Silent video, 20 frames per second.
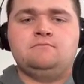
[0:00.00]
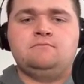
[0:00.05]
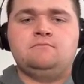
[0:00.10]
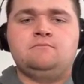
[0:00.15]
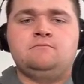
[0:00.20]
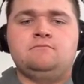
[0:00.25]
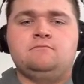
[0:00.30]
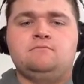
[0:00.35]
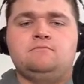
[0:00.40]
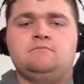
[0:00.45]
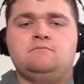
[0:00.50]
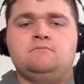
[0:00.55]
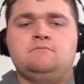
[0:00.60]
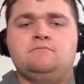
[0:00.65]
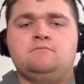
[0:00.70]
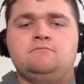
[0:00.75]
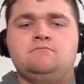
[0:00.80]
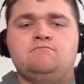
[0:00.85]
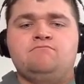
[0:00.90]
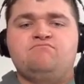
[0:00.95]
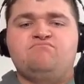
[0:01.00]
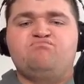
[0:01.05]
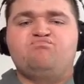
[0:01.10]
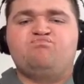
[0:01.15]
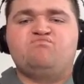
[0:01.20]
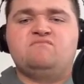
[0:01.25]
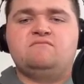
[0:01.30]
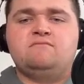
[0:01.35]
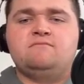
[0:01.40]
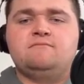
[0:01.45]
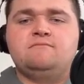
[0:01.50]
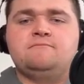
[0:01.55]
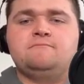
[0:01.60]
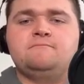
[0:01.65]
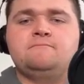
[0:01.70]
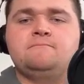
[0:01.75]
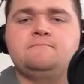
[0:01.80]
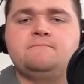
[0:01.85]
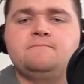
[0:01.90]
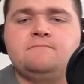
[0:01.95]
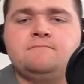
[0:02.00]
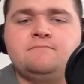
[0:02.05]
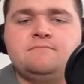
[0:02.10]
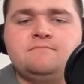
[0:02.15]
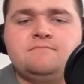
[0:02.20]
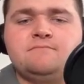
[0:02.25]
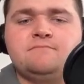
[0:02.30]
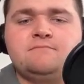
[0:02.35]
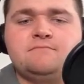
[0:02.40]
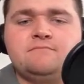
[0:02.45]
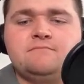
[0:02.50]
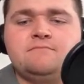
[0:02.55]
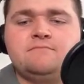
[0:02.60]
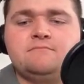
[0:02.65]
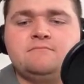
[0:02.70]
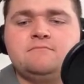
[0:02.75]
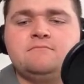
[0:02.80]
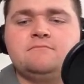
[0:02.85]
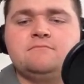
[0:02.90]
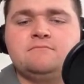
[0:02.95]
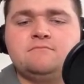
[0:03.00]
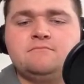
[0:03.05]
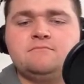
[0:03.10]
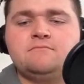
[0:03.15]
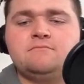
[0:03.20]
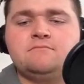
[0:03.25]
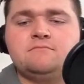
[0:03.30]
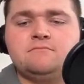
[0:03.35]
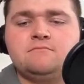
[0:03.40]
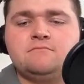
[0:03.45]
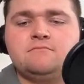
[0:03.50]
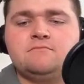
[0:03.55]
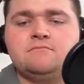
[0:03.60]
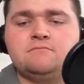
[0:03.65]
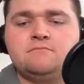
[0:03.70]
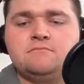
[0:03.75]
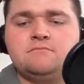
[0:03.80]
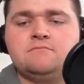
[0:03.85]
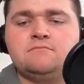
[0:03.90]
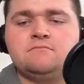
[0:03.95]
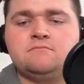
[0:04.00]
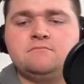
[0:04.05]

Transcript: The person shown says nothing.